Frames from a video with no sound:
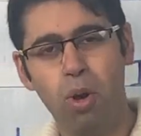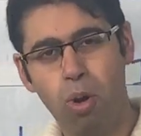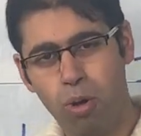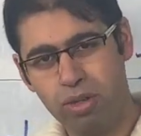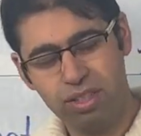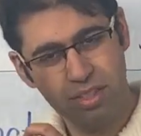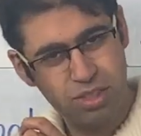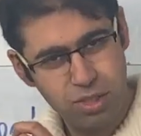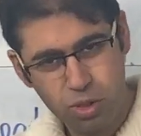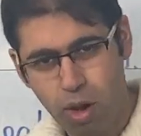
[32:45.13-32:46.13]
or
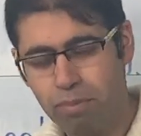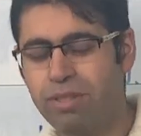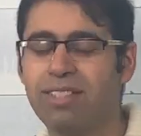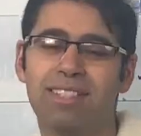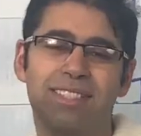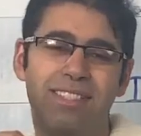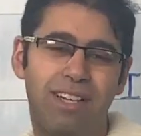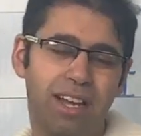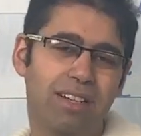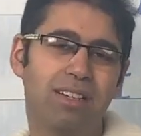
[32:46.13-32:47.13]
stopped
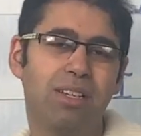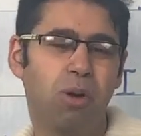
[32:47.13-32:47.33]
slightly